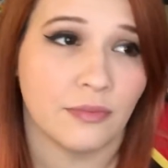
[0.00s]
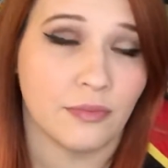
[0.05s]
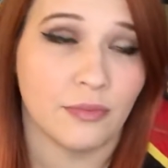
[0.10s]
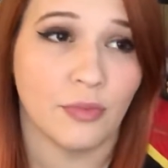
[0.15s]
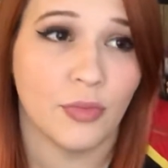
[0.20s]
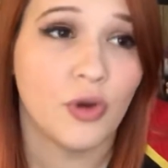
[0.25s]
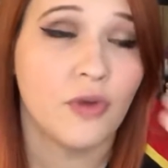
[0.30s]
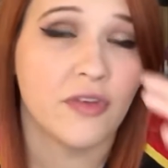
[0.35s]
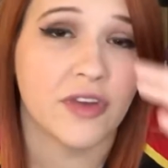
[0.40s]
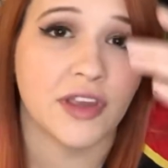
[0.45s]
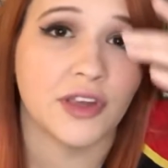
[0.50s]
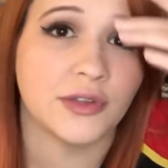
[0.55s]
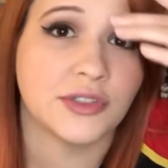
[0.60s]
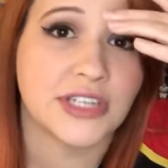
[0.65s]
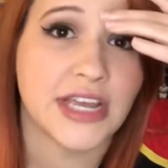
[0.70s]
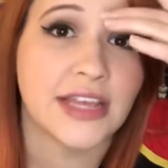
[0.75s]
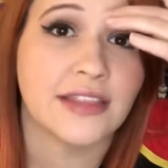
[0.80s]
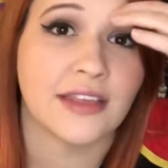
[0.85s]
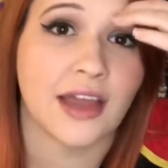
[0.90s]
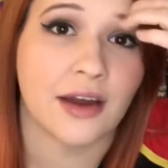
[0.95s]
movie, you
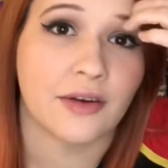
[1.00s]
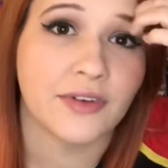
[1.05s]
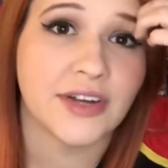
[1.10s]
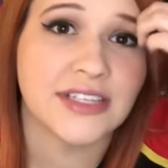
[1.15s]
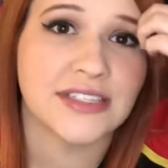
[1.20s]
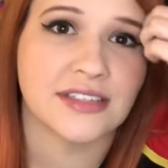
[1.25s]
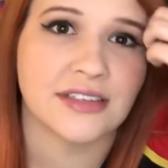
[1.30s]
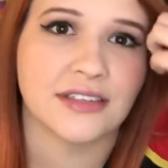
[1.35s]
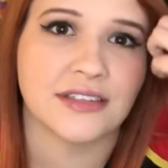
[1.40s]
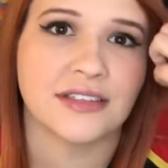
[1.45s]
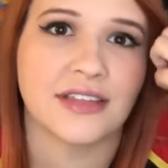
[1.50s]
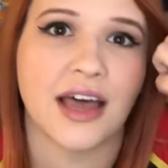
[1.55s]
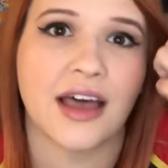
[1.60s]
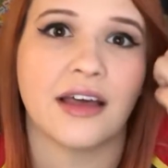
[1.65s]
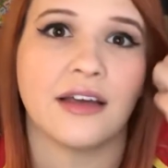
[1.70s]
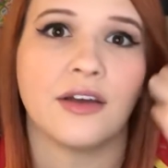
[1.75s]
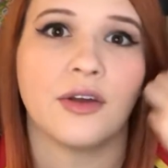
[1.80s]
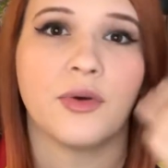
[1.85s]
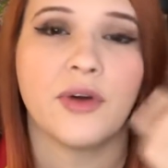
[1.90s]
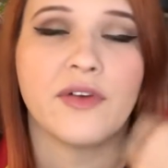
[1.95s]
take that risk, is
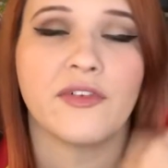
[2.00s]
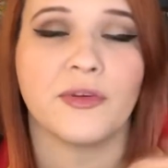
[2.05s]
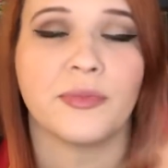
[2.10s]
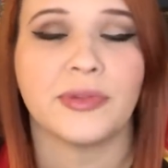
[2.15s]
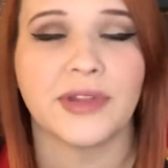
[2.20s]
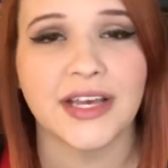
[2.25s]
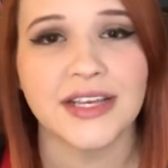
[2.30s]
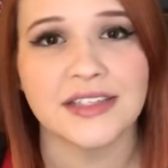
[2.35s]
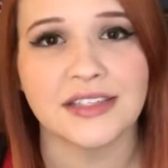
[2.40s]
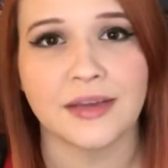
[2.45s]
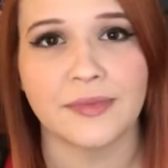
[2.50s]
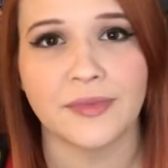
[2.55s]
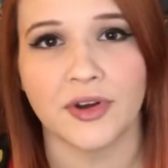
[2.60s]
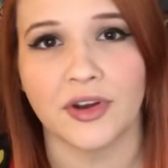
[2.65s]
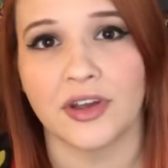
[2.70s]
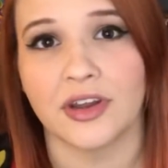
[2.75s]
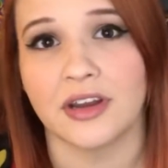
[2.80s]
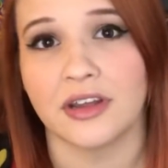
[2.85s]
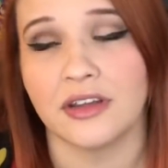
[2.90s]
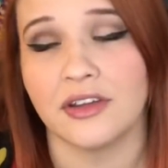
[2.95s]
that whoever plays them, you're
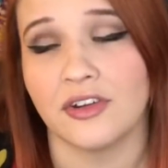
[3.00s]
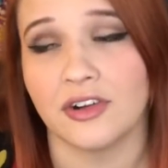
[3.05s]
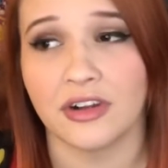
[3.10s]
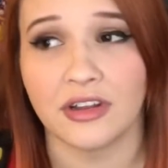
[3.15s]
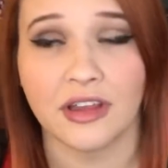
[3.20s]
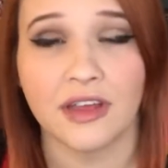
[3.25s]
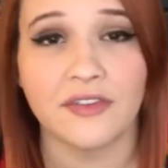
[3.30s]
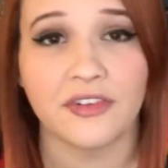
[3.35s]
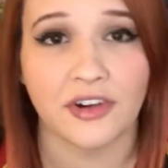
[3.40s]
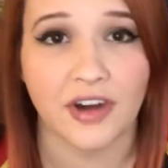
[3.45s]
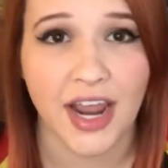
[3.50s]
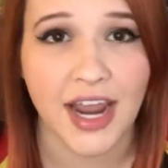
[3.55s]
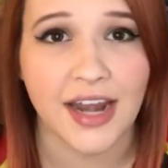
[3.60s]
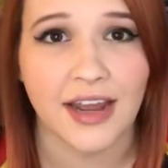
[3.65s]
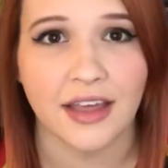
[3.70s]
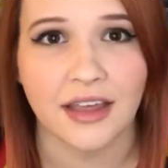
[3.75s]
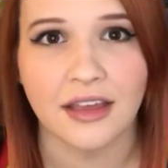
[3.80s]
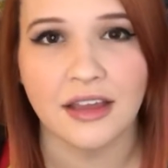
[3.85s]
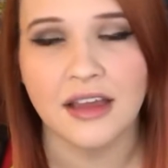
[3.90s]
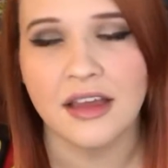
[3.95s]
gonna love it or hate
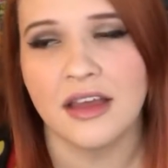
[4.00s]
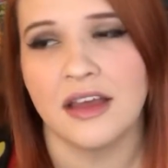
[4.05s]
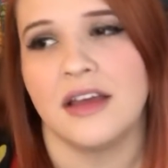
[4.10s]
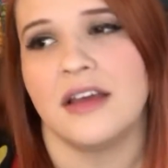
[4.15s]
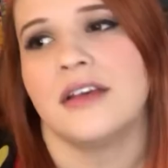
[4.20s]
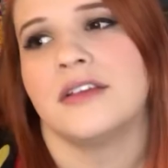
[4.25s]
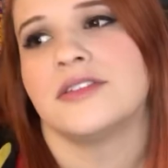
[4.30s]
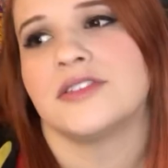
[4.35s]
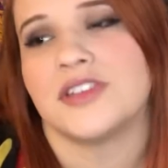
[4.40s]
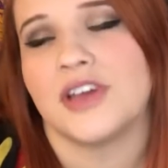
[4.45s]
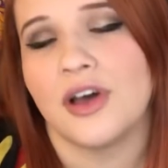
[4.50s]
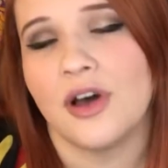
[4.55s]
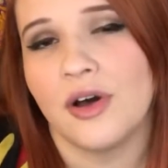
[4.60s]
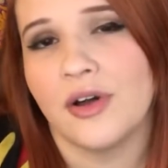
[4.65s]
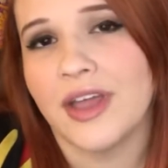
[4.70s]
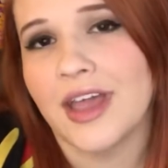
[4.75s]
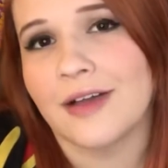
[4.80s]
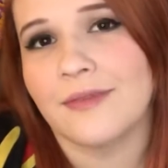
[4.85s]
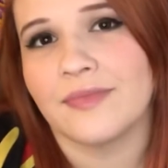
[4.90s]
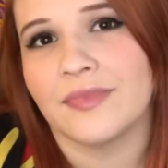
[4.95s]
it. So
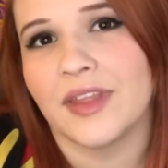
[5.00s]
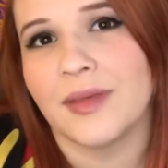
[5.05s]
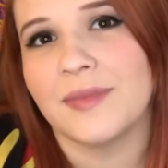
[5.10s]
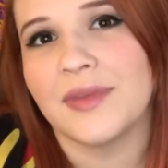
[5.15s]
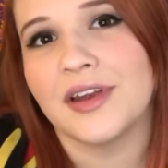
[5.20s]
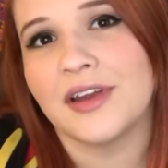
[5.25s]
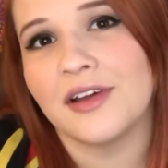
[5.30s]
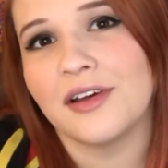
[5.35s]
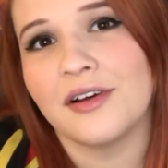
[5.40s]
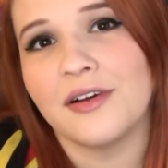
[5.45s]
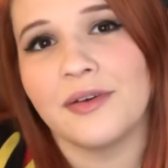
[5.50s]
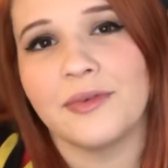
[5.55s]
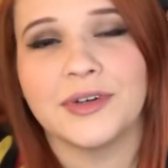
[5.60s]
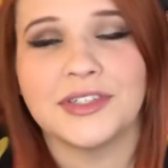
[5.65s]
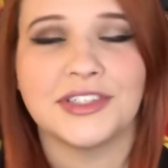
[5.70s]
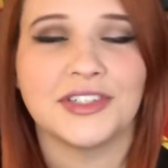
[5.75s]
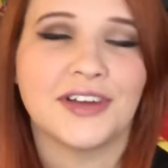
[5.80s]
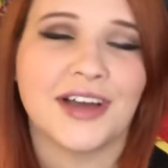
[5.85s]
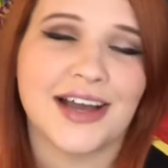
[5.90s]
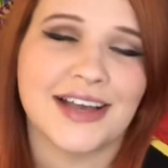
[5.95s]
yeah, let me know
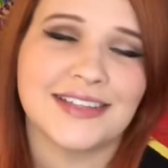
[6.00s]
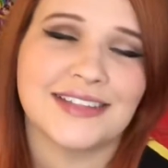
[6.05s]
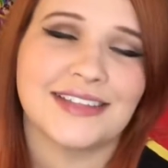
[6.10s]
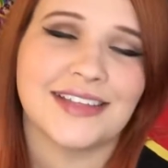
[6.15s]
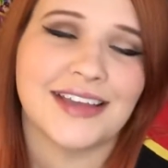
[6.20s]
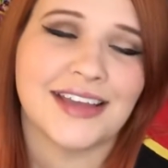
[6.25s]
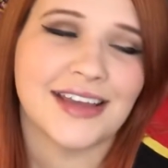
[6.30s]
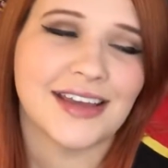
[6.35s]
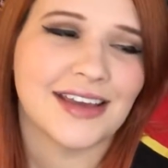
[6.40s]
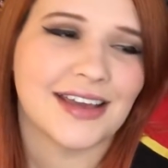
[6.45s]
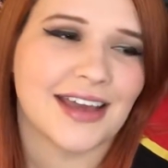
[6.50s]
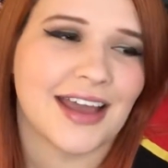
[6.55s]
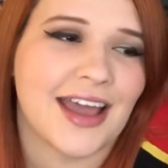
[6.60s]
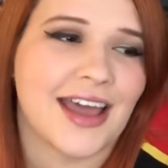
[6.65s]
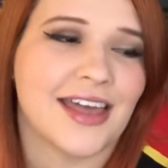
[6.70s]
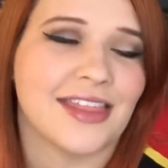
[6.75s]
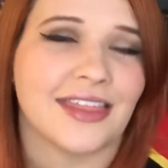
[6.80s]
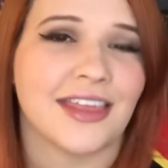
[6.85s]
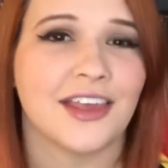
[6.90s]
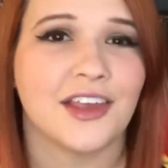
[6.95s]
what you guys think,
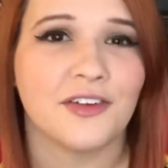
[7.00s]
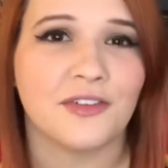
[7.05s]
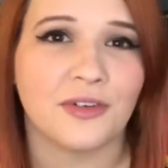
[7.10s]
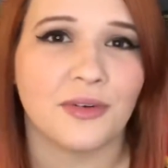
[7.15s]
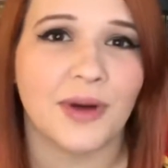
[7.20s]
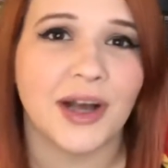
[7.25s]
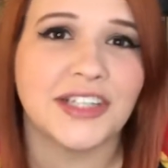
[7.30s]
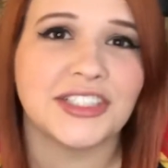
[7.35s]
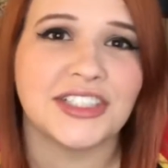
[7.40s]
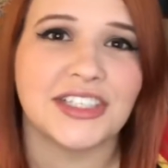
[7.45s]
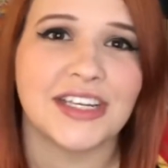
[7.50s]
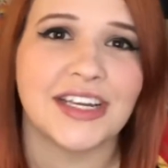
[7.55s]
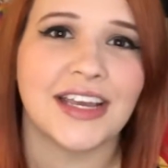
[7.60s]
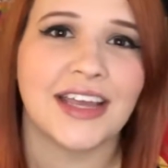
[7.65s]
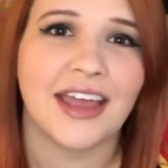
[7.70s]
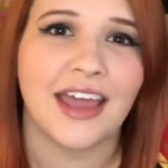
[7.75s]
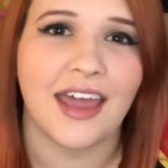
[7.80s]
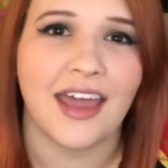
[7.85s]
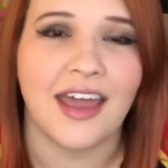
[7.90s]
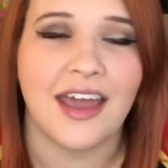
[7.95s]
and thank you for
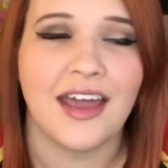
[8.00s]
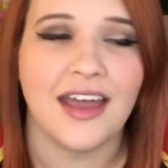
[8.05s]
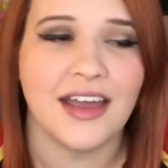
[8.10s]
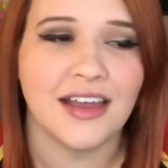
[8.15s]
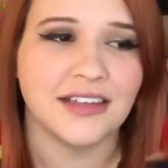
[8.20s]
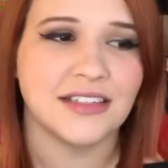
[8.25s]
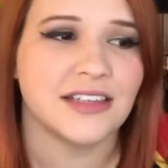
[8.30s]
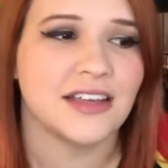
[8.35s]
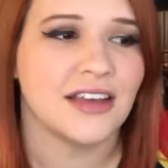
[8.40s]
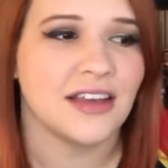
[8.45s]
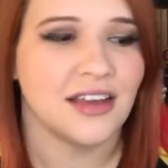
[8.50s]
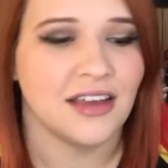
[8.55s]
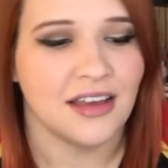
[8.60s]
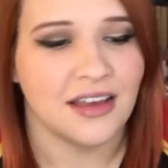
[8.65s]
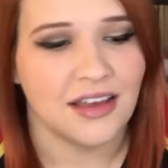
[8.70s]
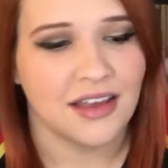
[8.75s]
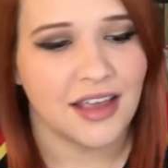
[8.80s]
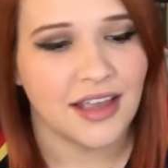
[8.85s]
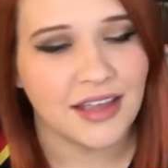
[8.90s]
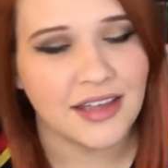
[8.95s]
watching, and
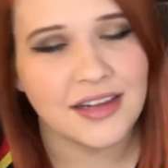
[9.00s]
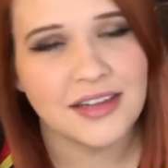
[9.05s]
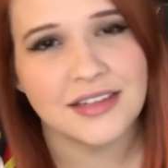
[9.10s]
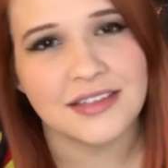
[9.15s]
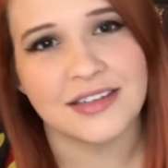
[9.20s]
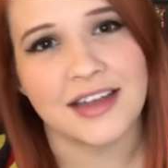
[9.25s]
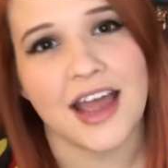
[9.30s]
it is